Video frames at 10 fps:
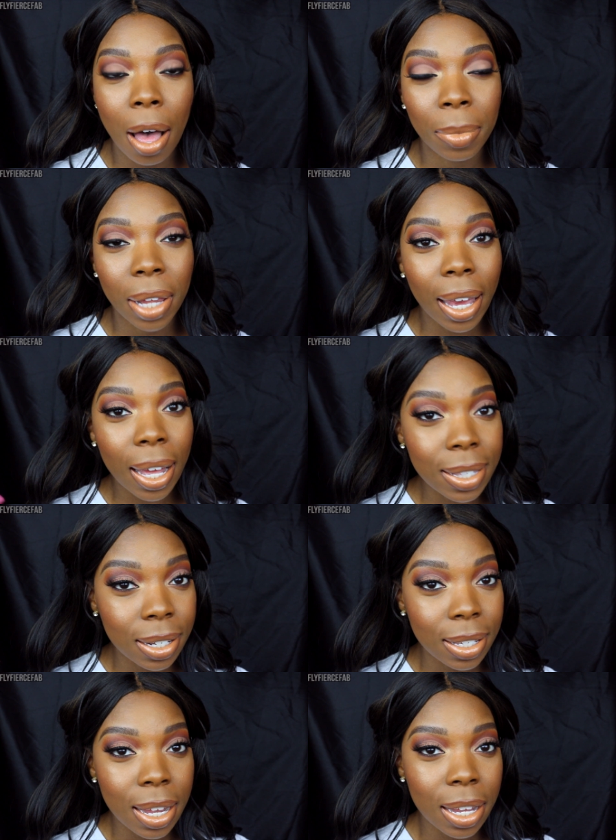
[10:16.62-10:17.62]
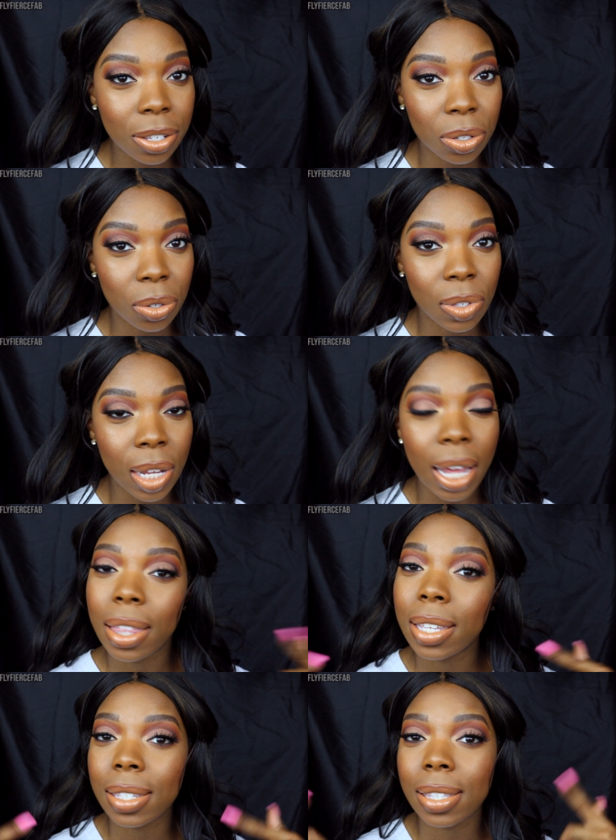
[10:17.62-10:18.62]
Like I said, today is Tuesday.
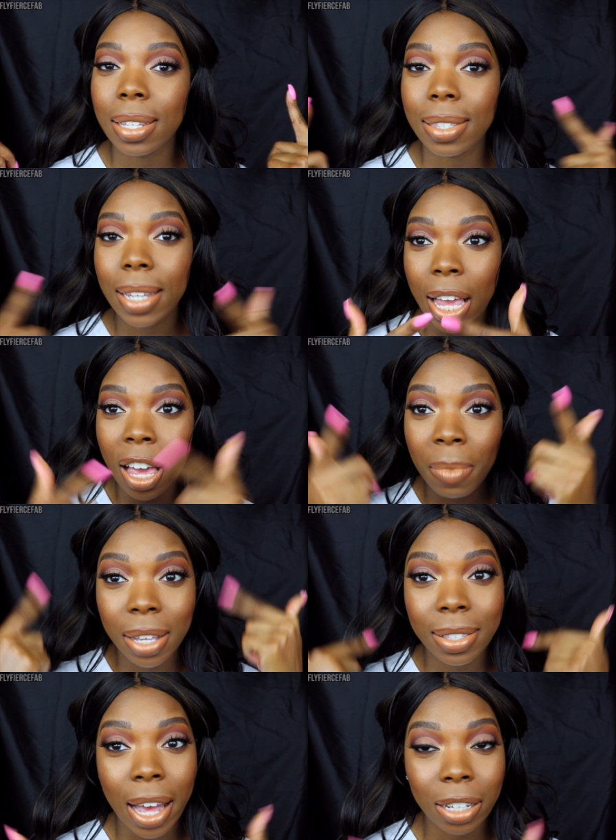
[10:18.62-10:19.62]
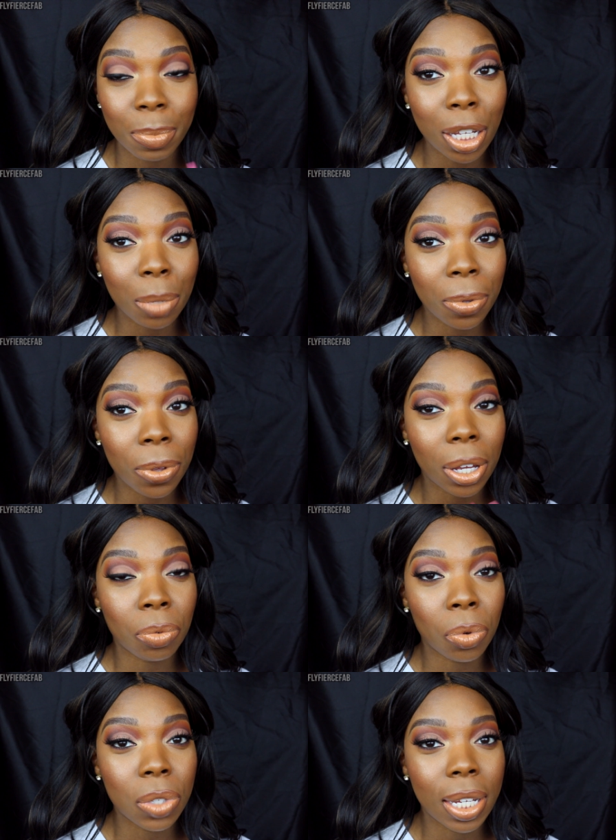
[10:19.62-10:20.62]
This is the same exact makeup look
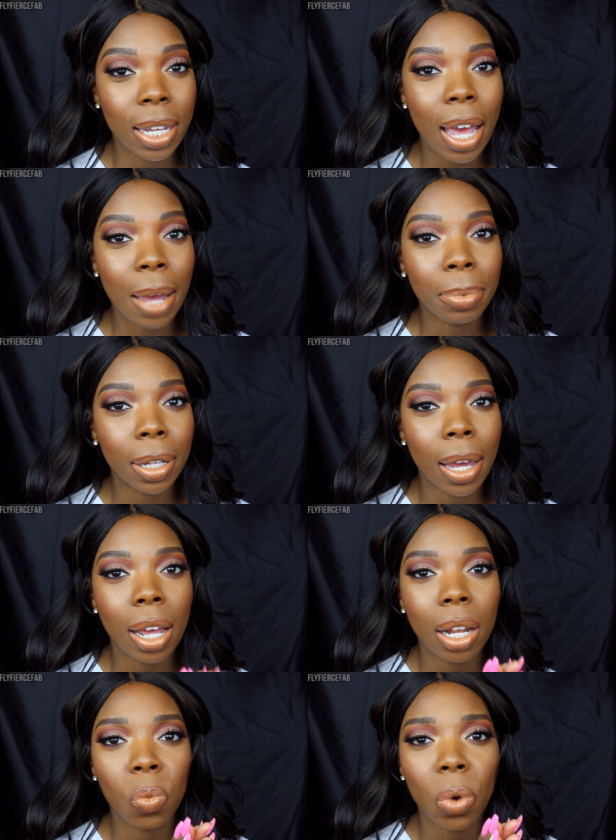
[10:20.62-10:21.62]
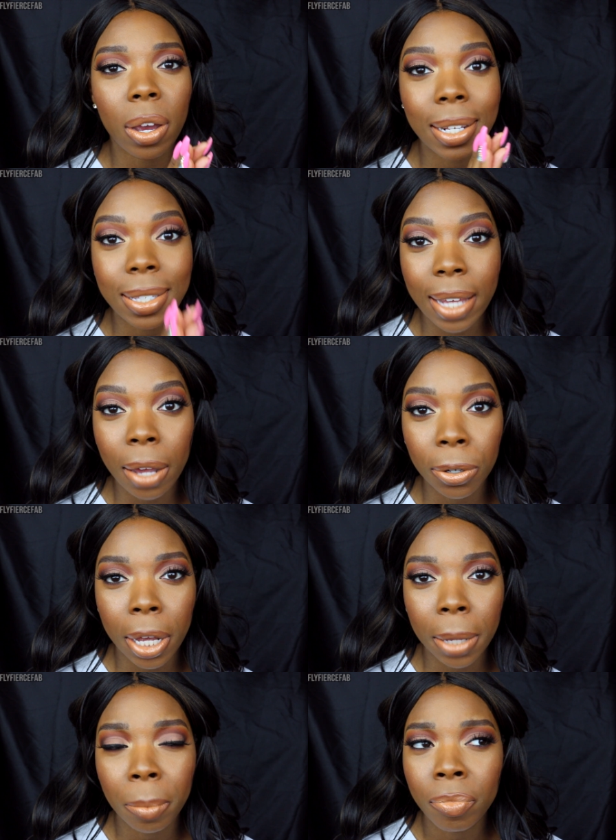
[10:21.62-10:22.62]
and routine I plan on wearing
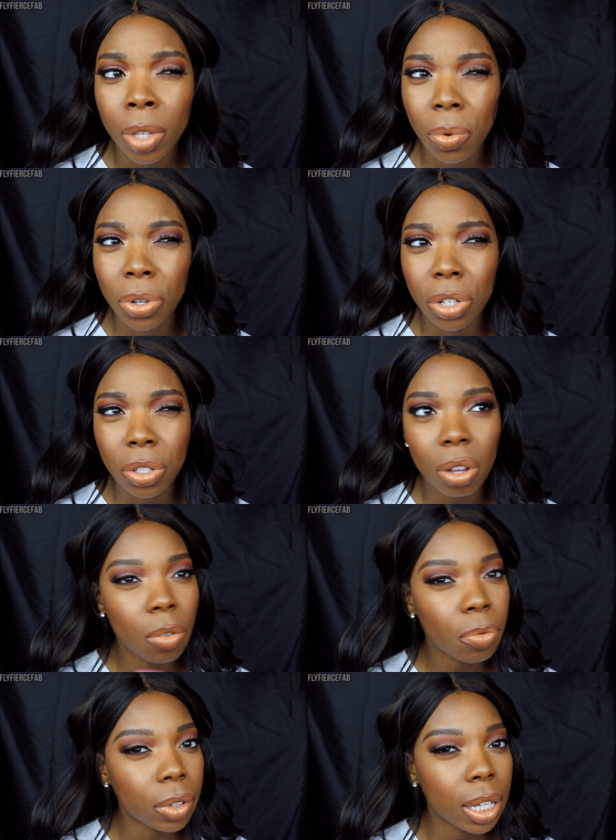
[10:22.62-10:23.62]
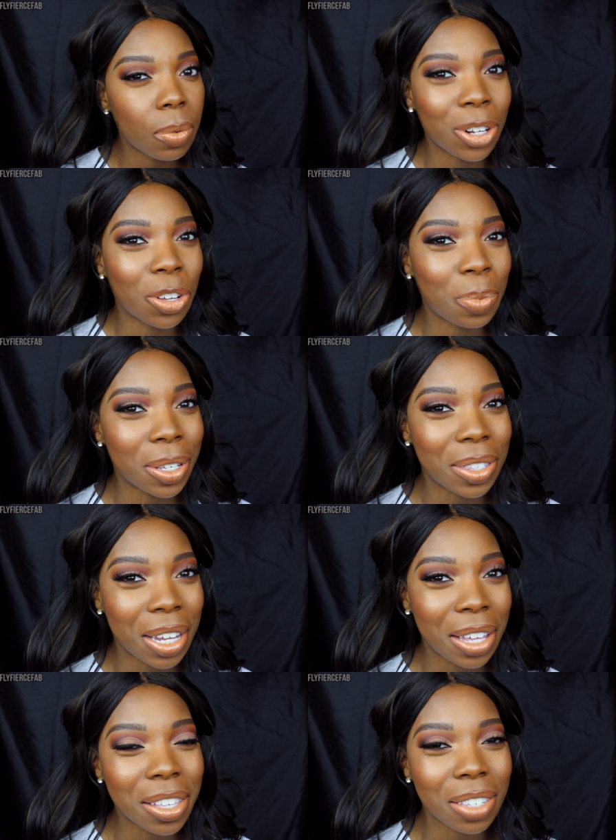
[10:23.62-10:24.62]
Saturday, which is hopefully when you'll be
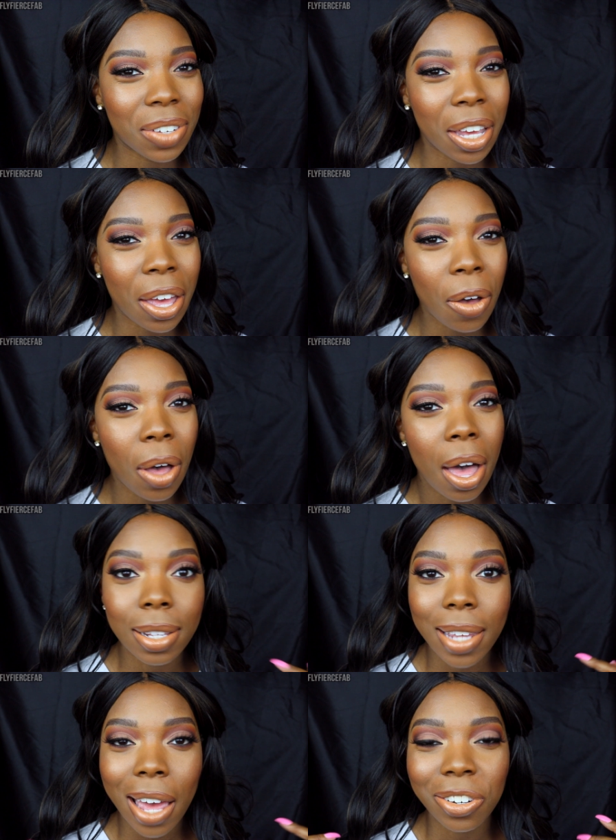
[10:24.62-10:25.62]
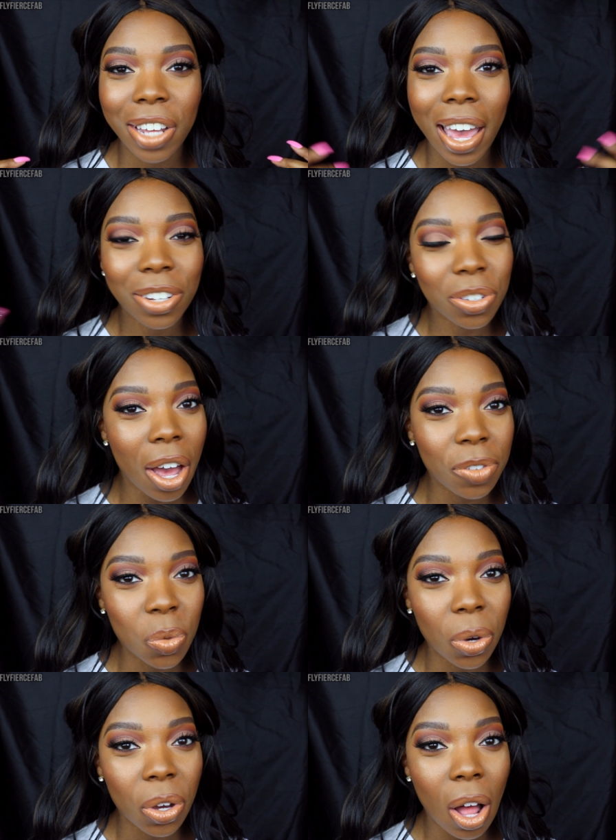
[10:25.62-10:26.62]
seeing this video. On Saturday, I do have
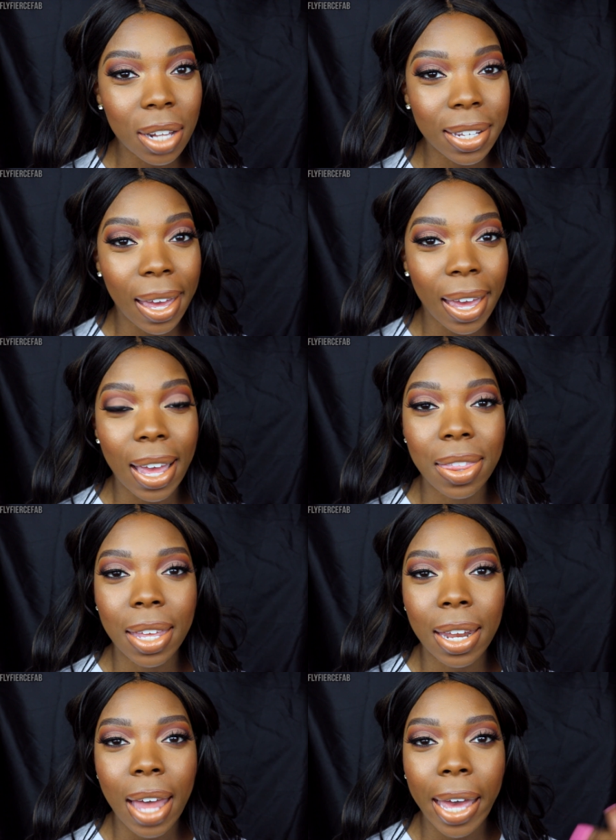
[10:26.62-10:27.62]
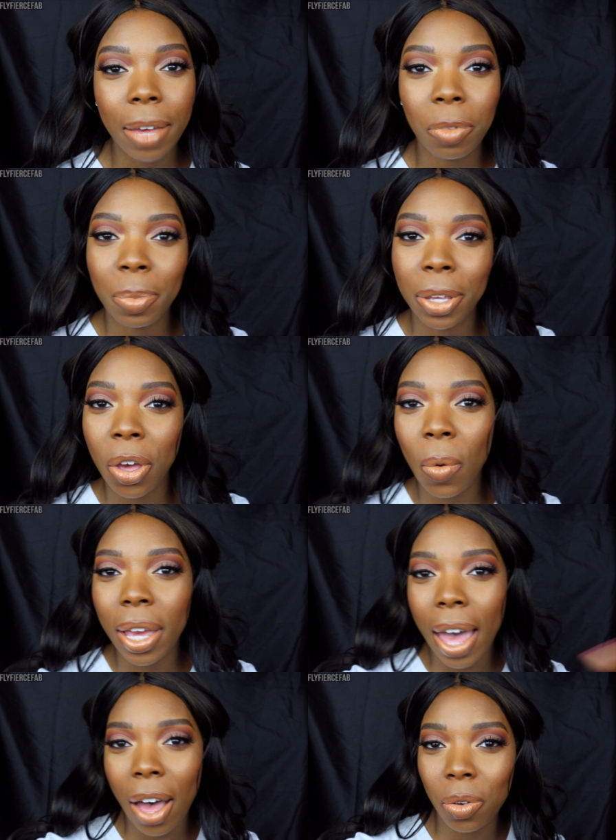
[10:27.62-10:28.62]
to work all day, and then I will be
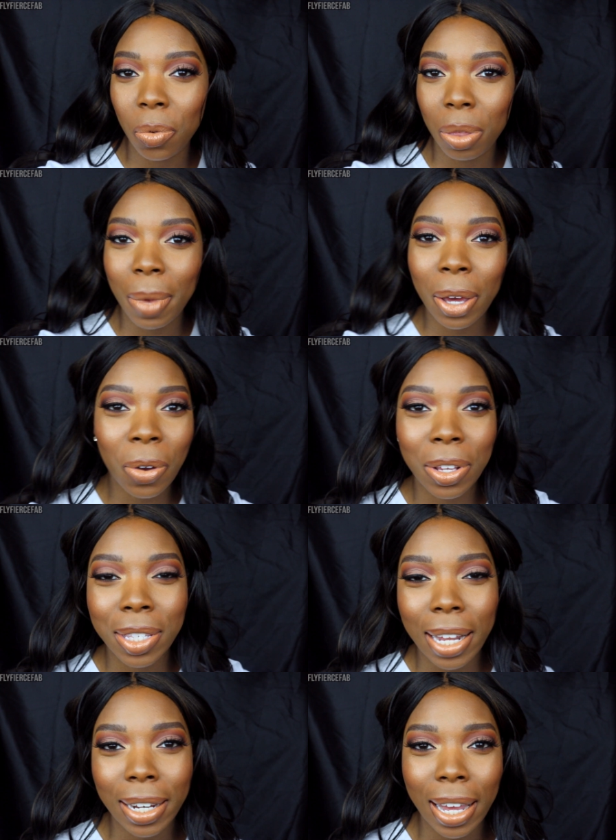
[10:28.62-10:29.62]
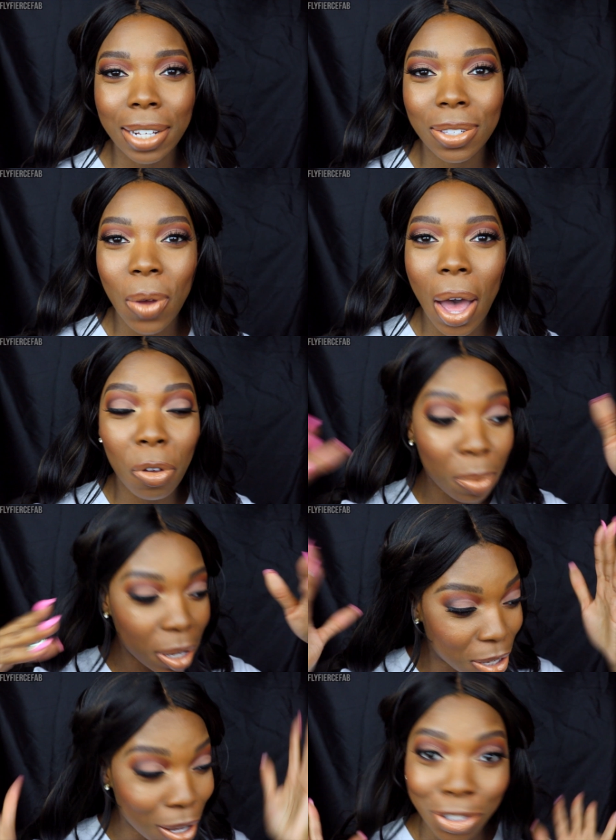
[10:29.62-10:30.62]
going out with my girls that night, so I will
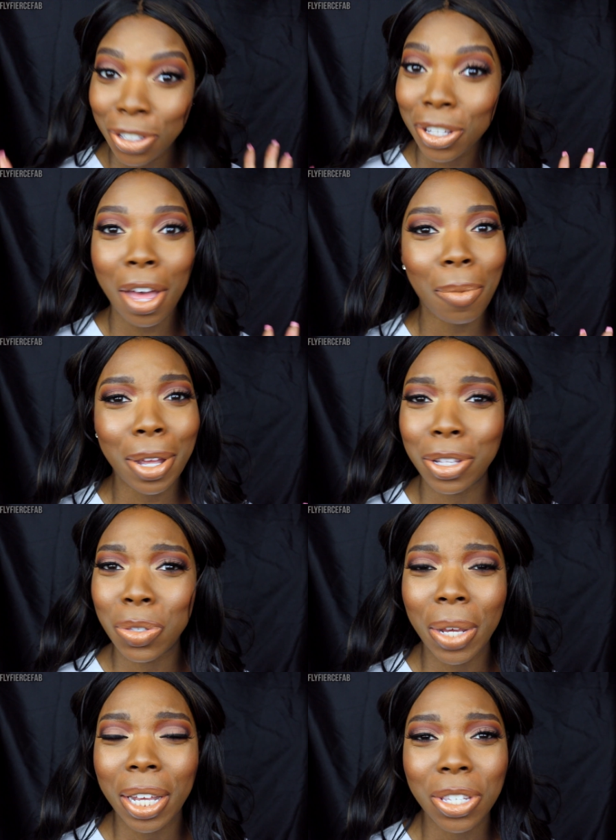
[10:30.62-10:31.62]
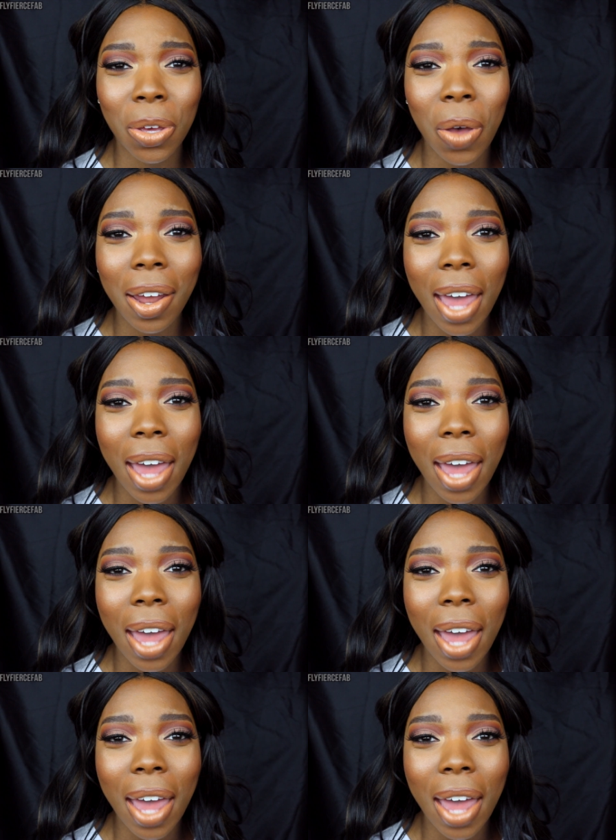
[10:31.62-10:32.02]
be touching up and tweaking to go out